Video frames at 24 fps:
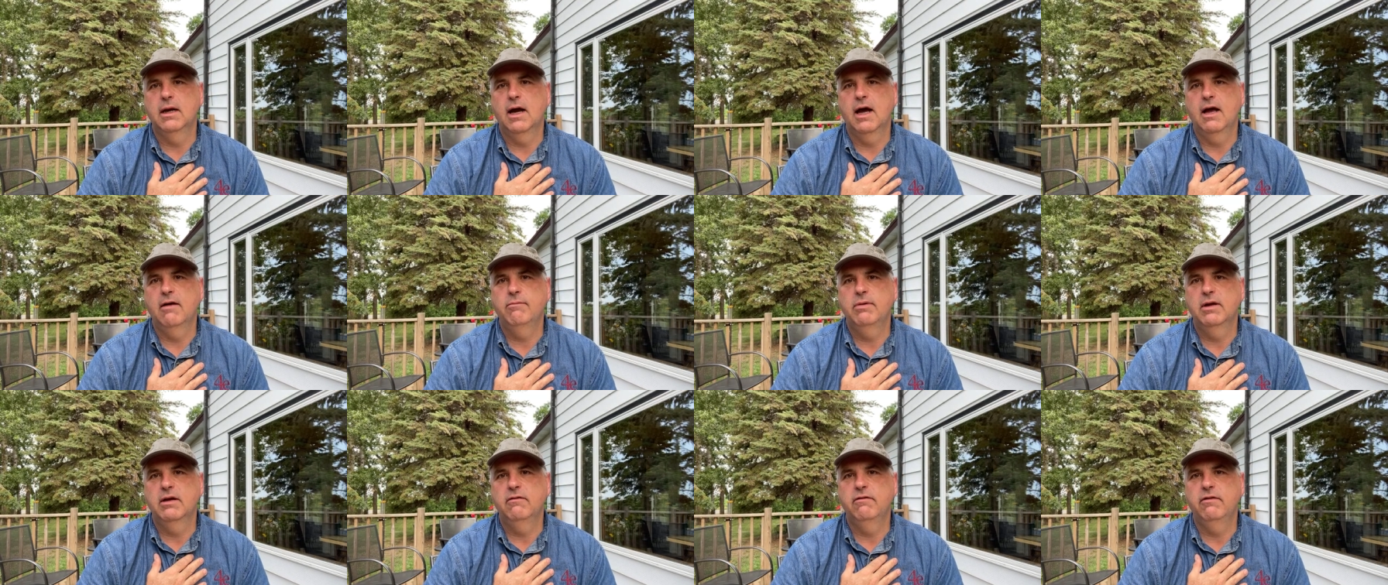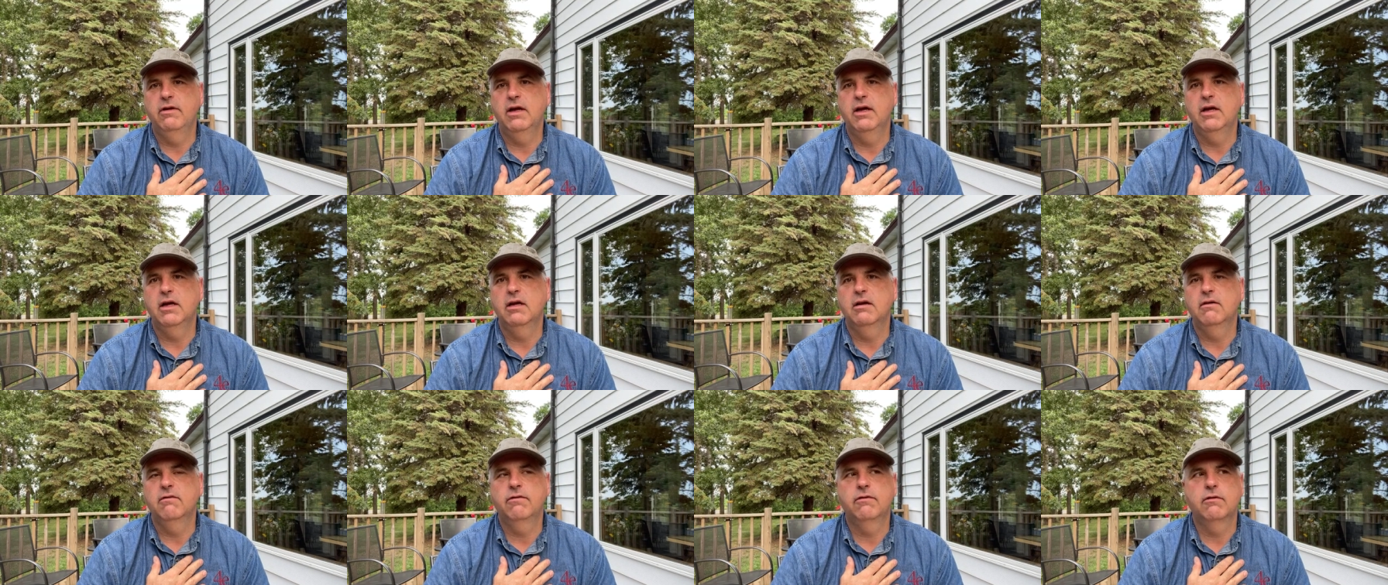I've been
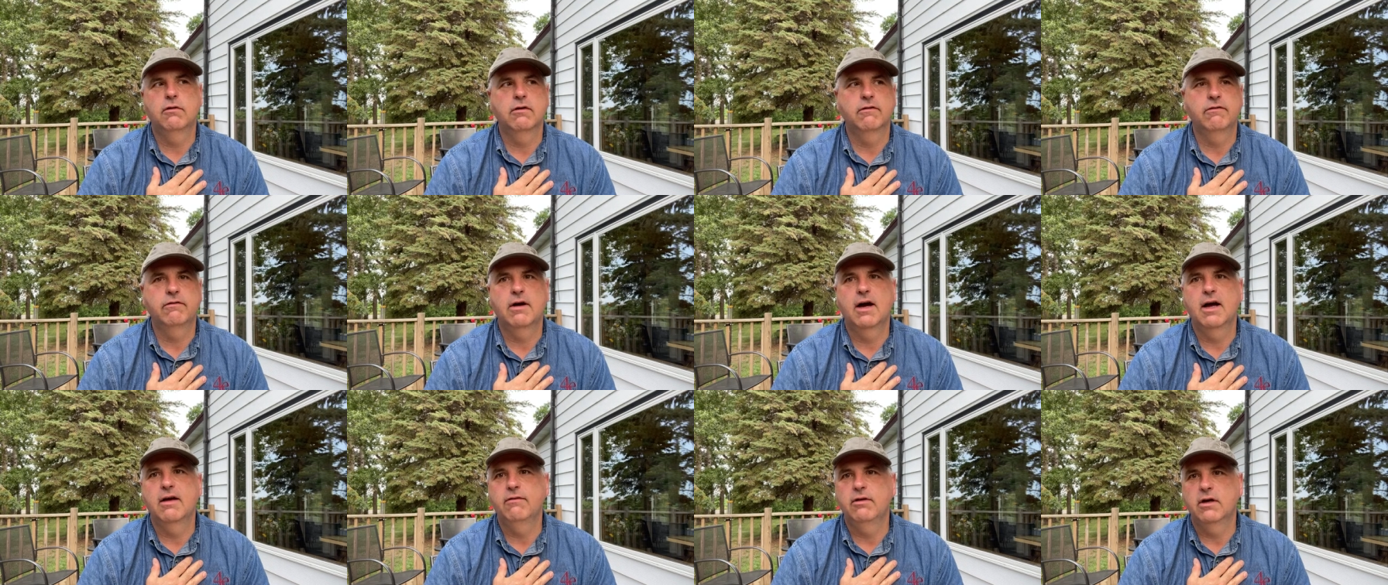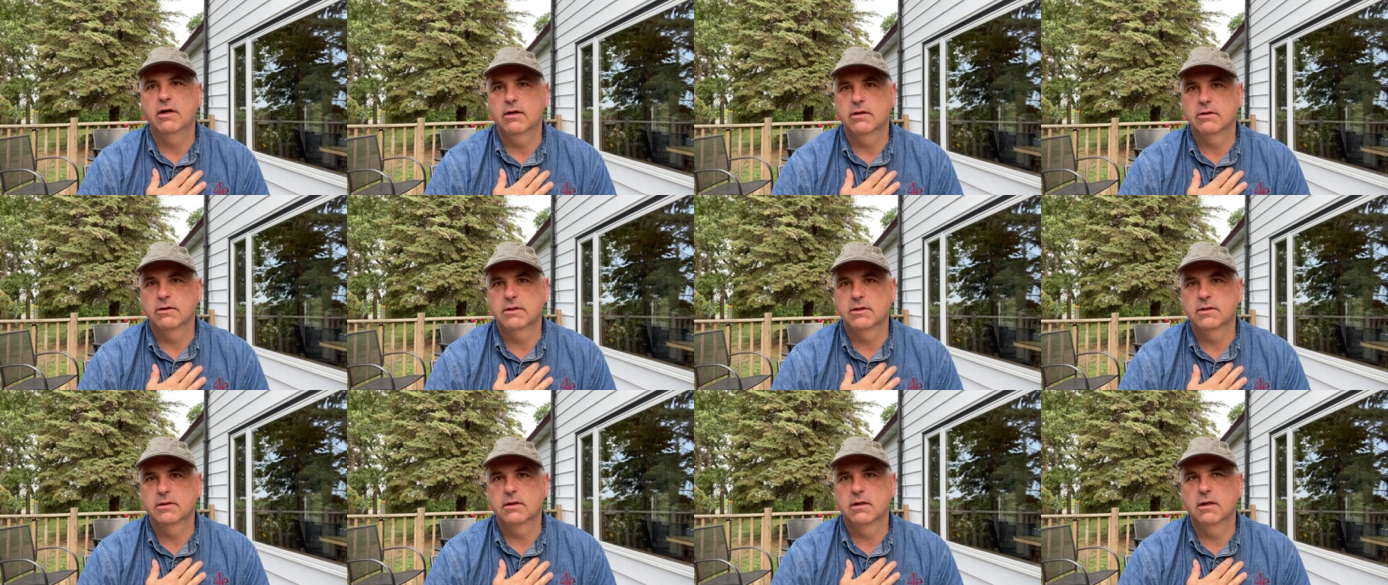vegan for 5
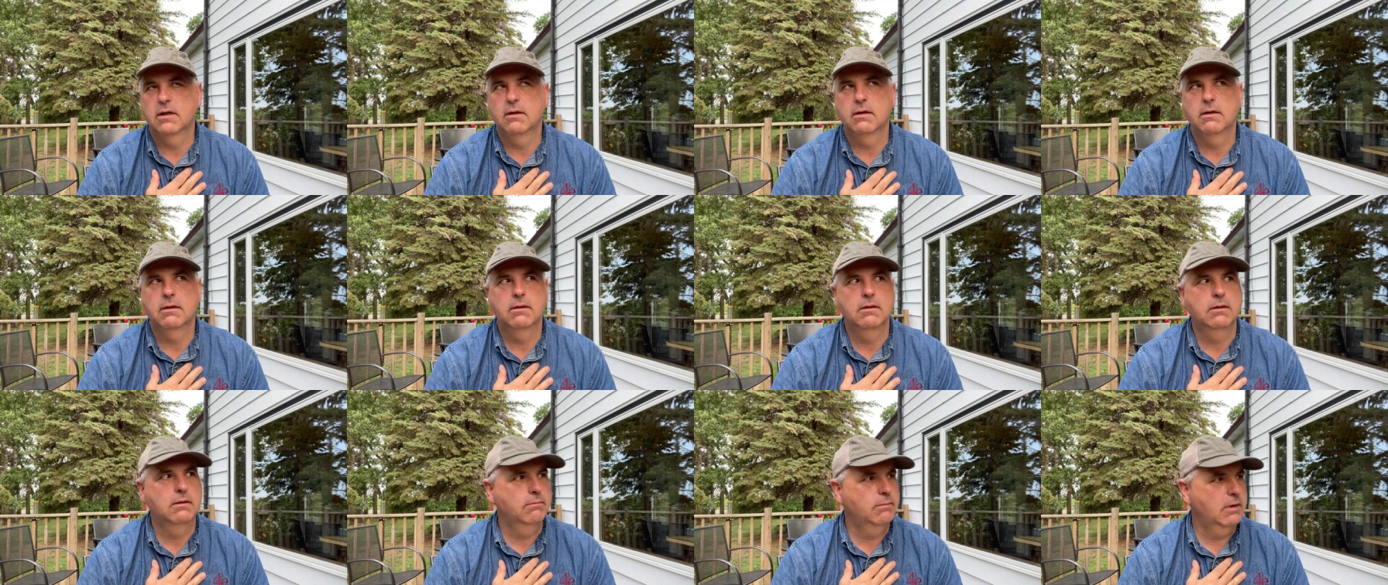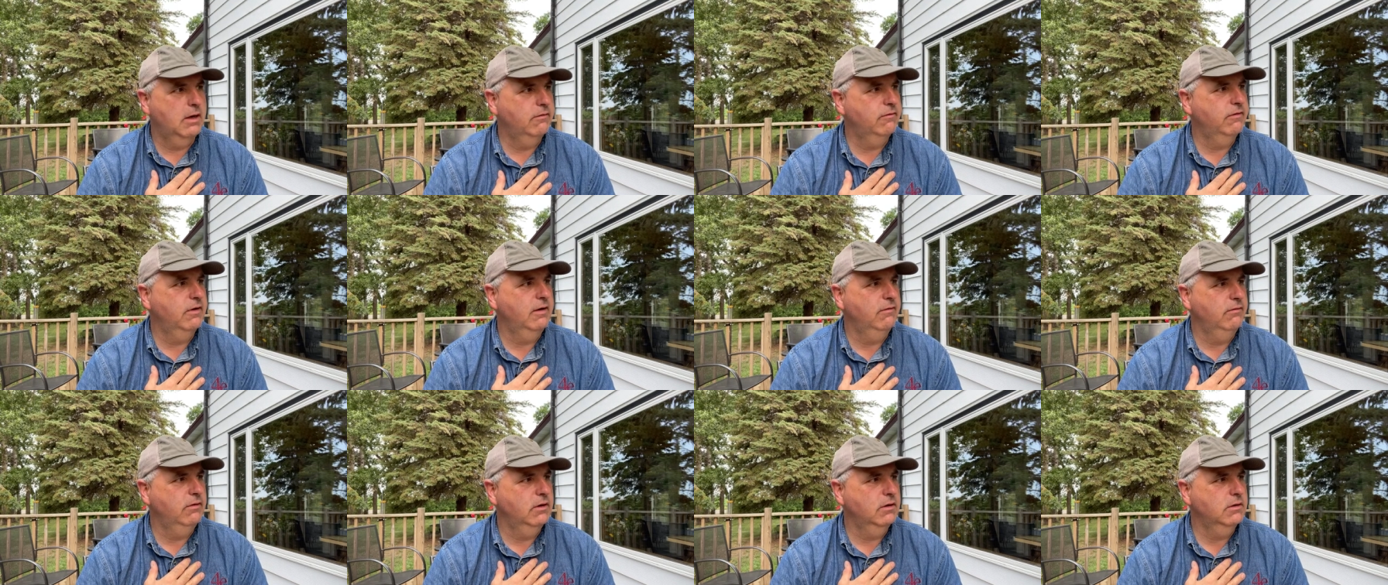years, about
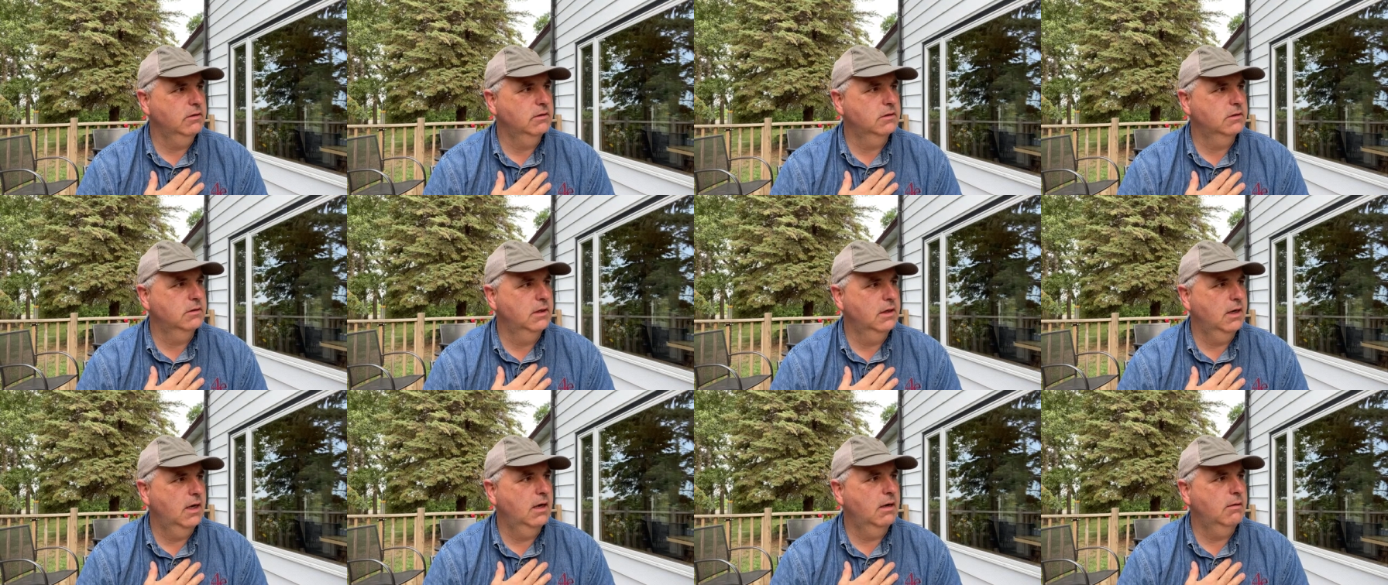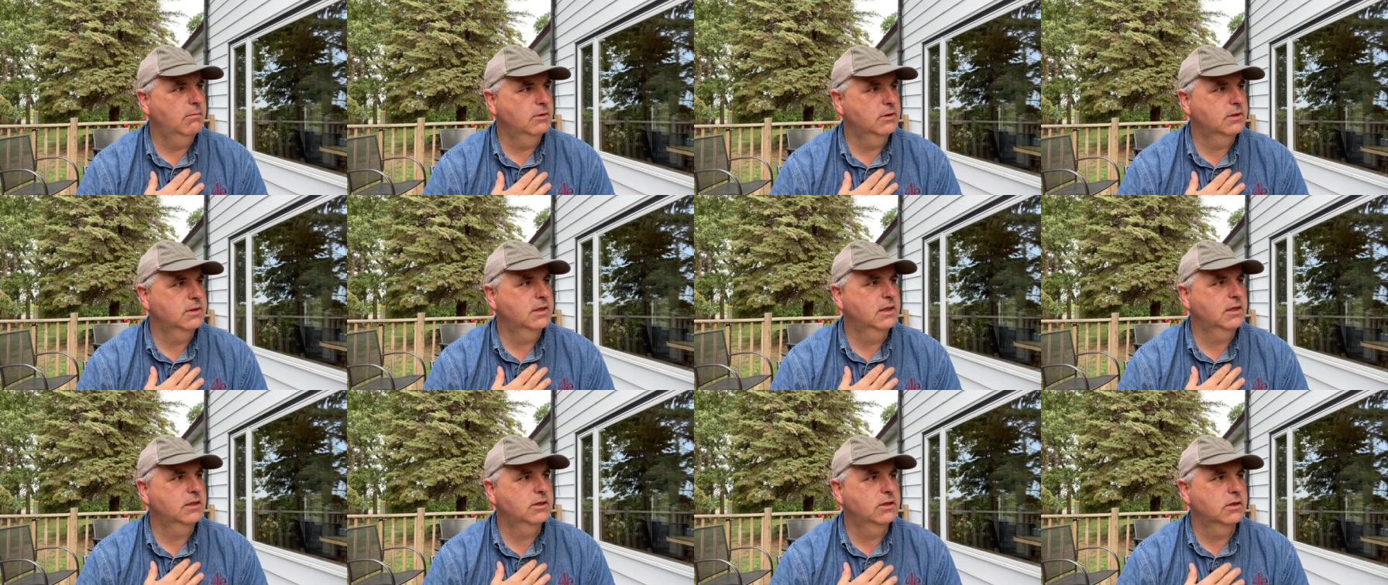5 years. Yeah, almost
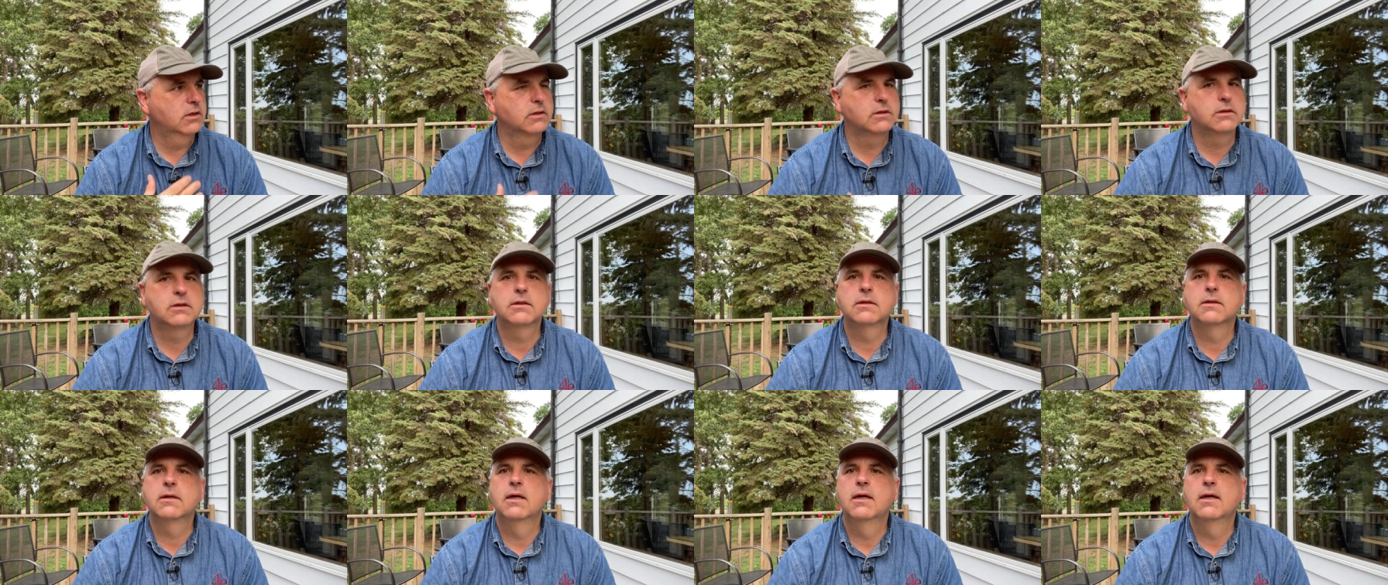6 years.